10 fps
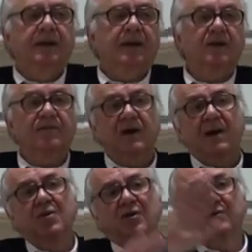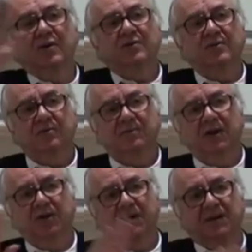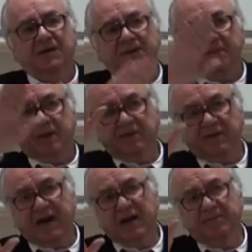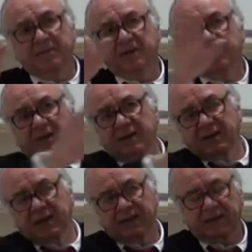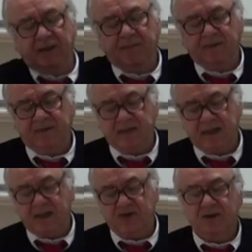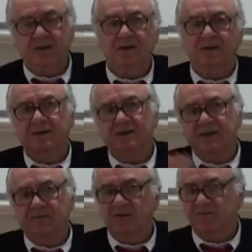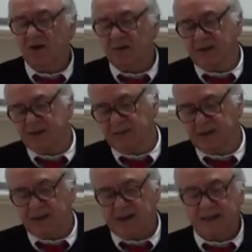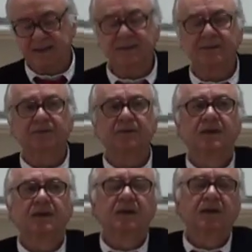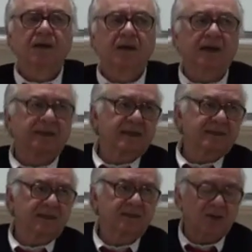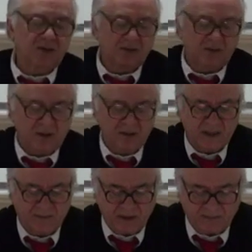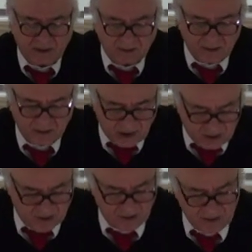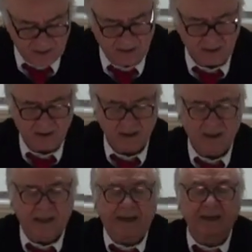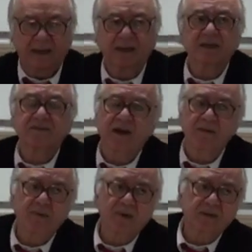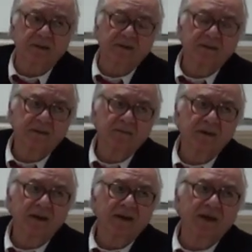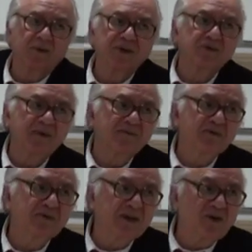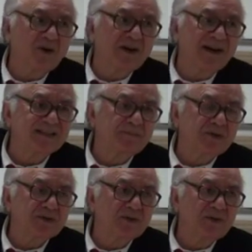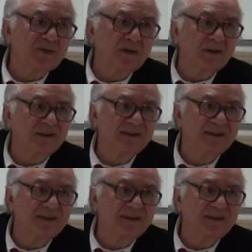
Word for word: And of course, I'm not going to deal with the concept of development, we did that in a previous lecture, or the concept of progress, we did that too, and in a sense also the concept of the tradition. And here is very important, in which we have to decolonize the post-colonial